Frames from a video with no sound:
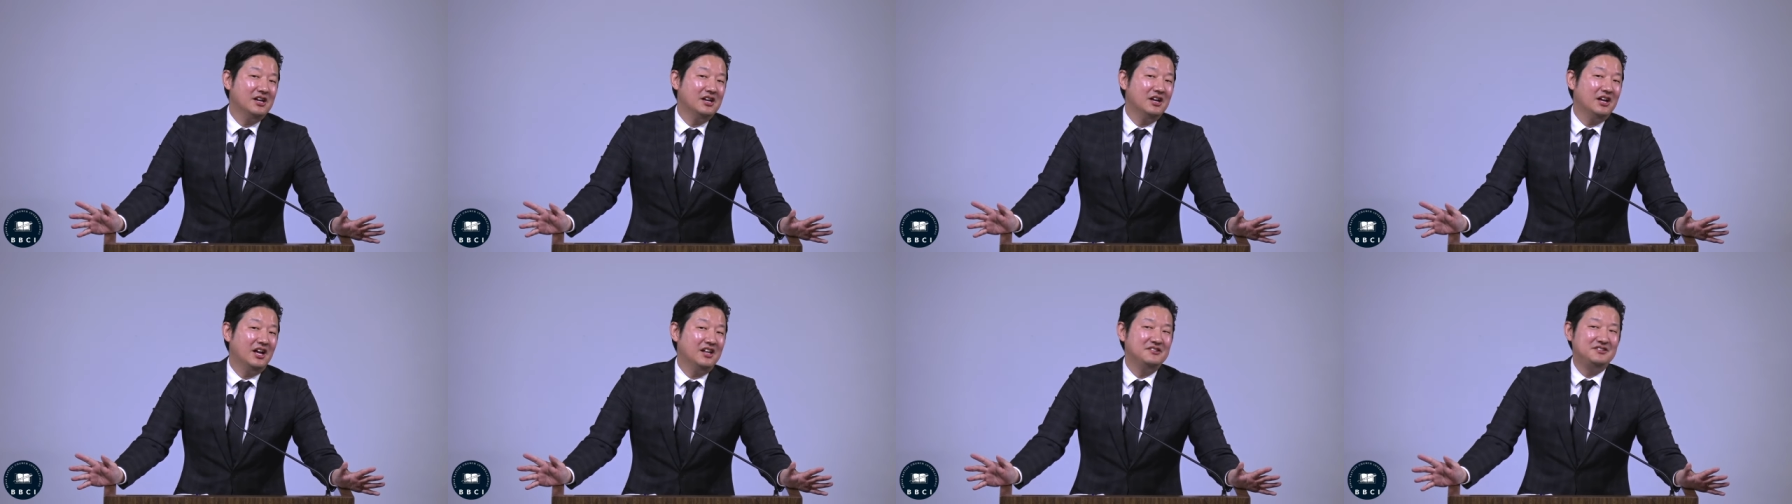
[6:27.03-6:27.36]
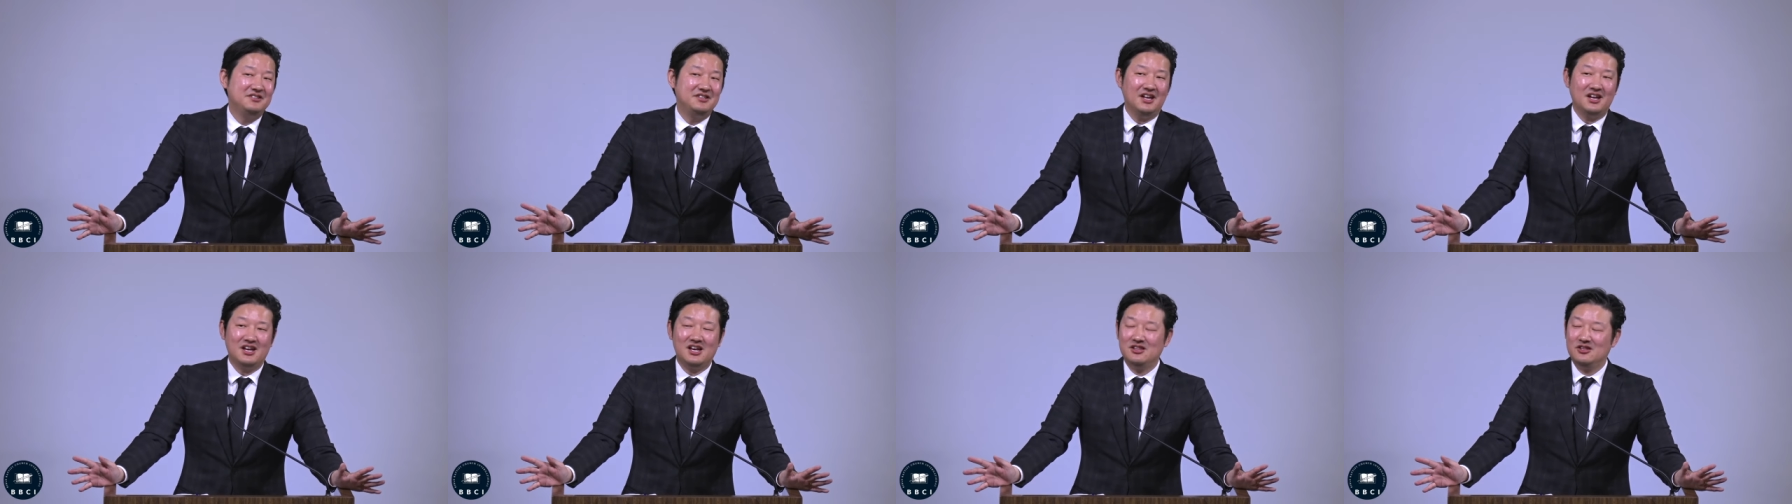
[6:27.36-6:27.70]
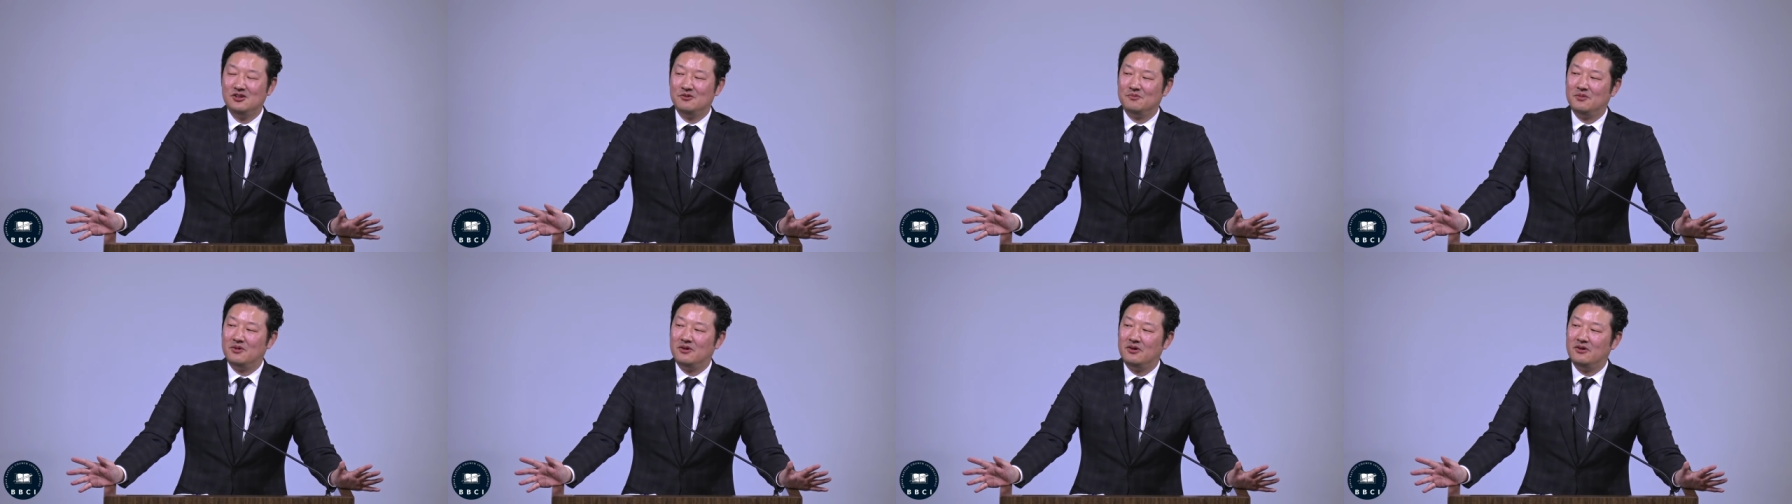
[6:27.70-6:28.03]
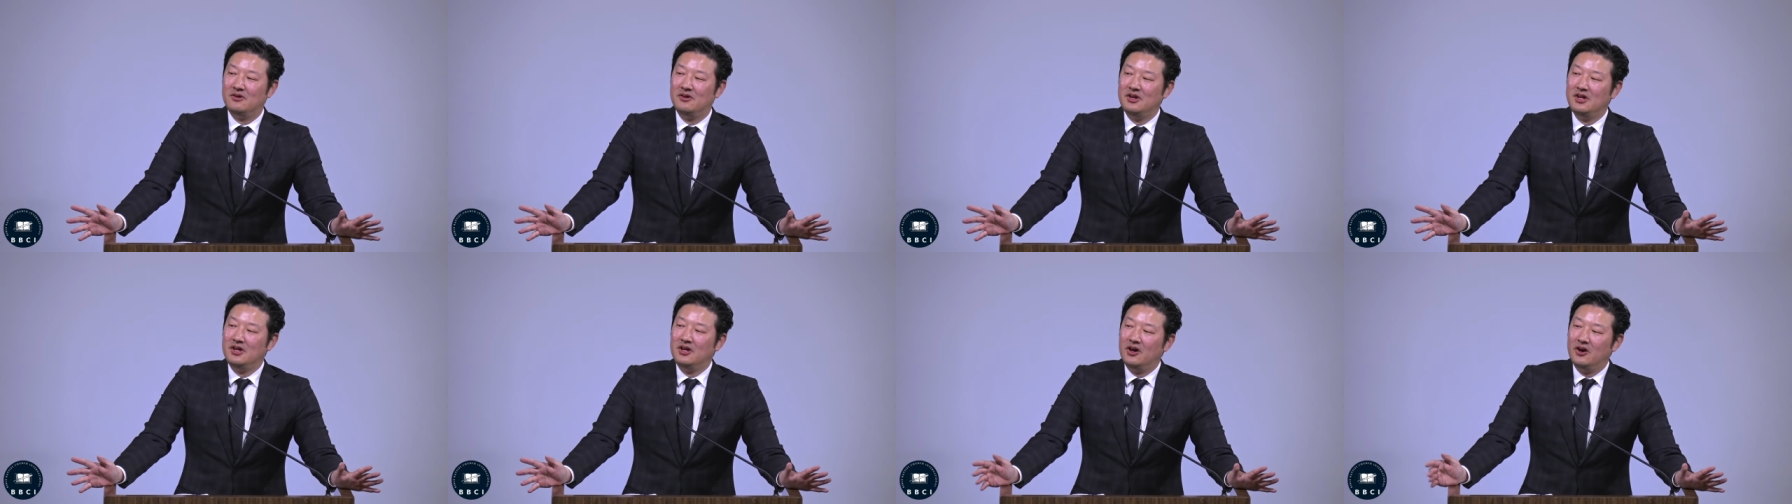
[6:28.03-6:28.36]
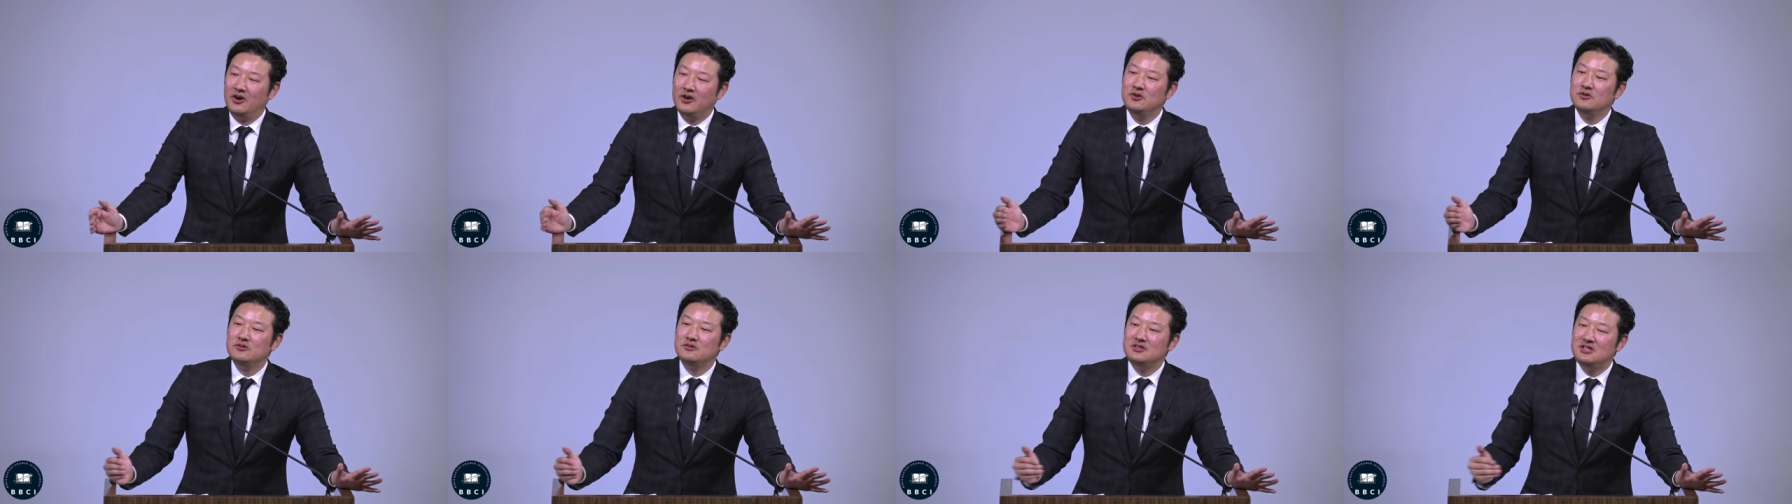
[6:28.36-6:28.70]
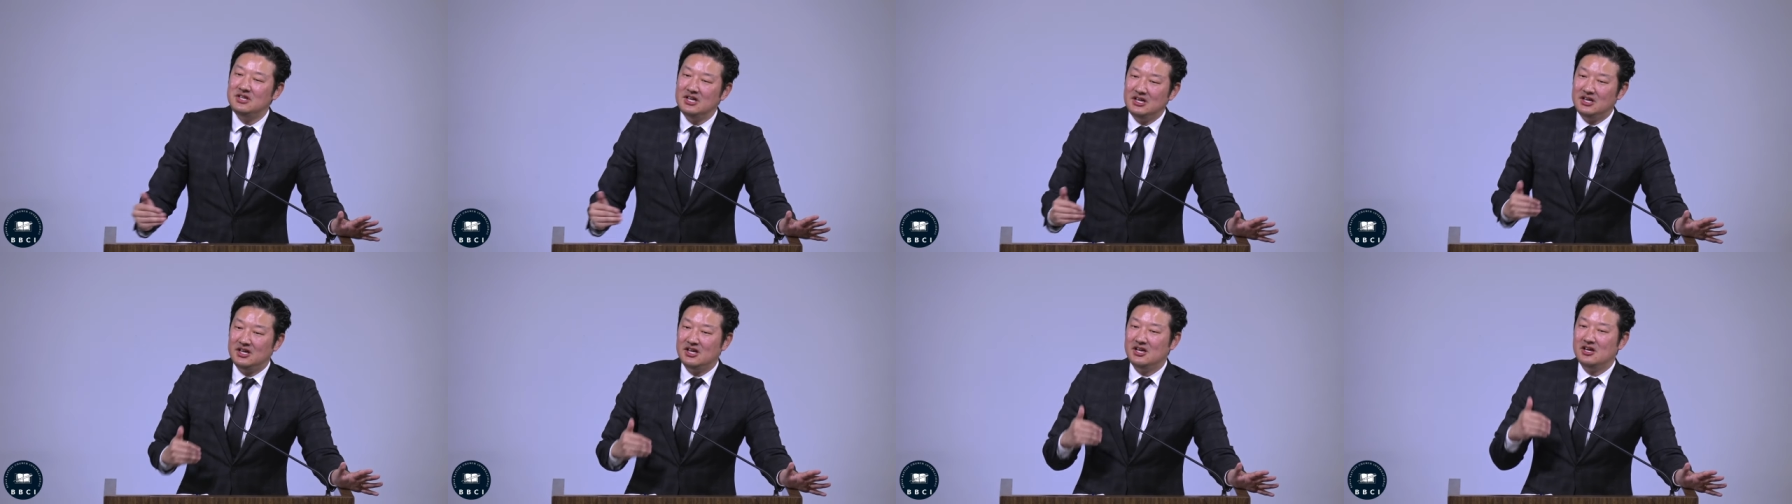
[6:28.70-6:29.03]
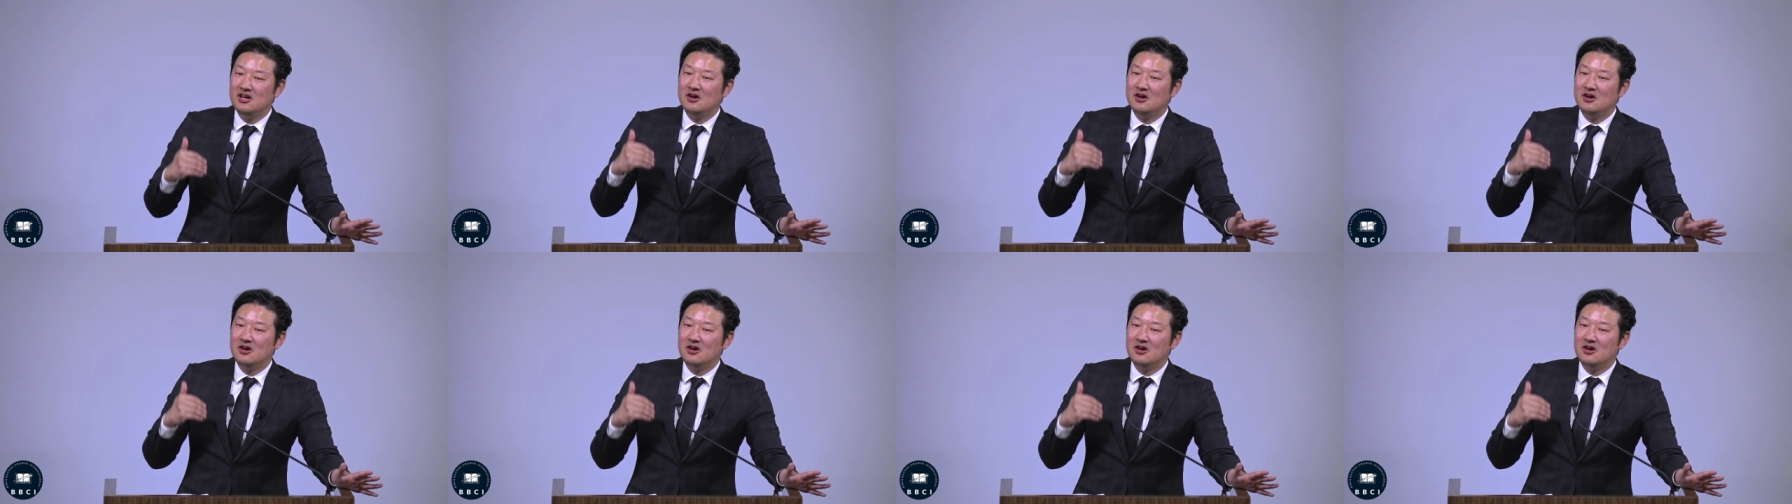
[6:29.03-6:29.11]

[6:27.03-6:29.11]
And second of all, are you thinking